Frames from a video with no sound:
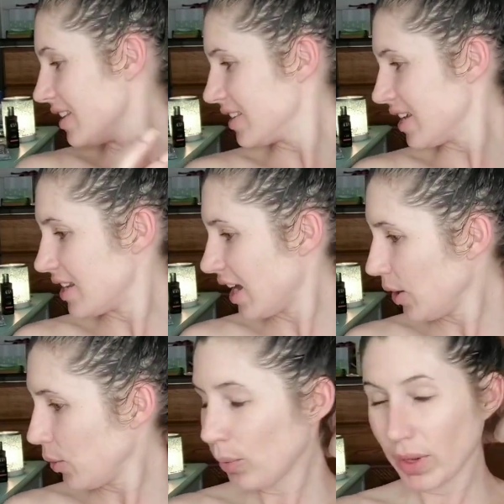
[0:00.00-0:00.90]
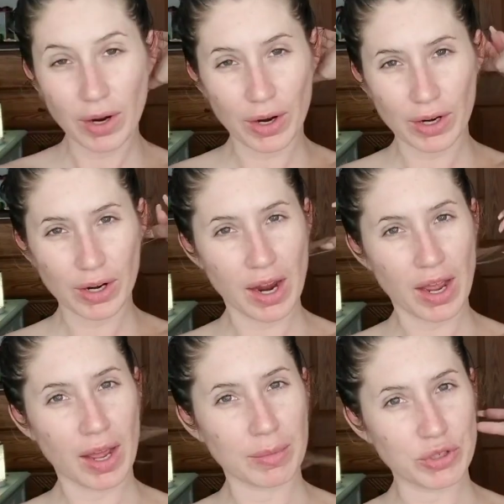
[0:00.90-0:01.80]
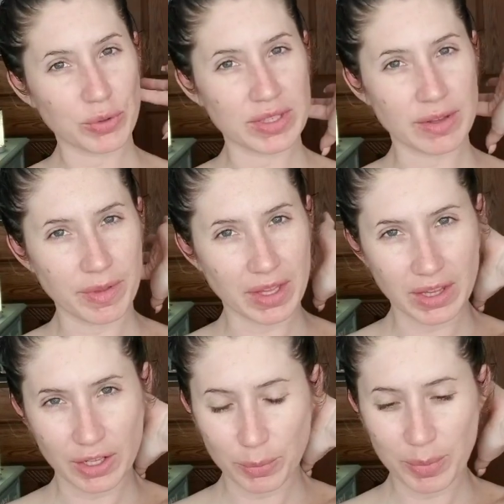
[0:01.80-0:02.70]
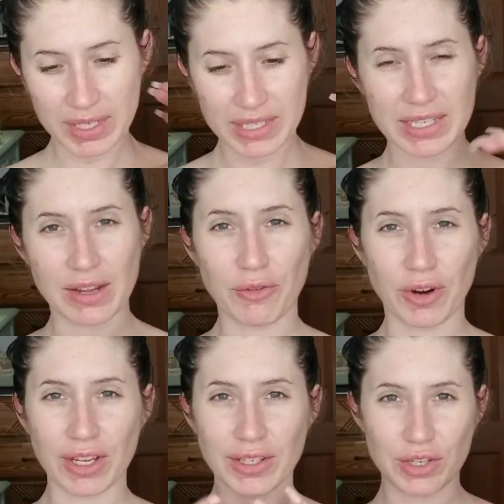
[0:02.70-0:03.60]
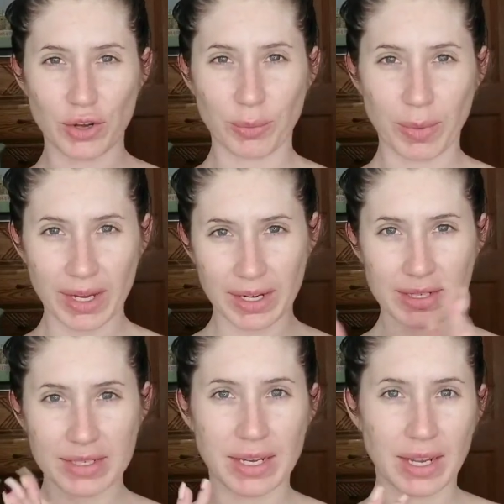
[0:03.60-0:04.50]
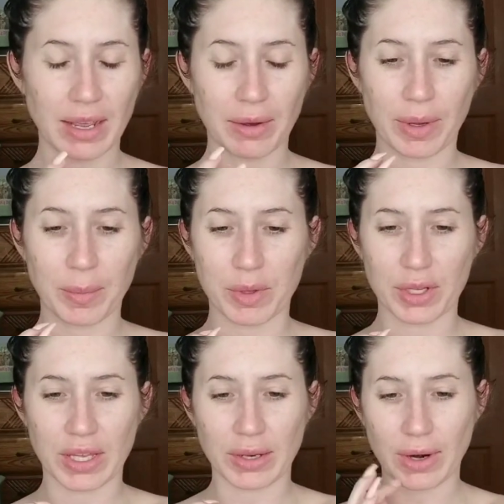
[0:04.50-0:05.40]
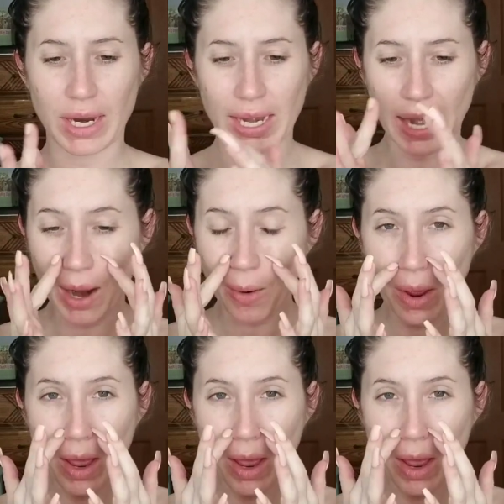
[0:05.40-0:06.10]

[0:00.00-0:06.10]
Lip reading: Today we are doing something a little bit different. Don't mind how I'm looking right now.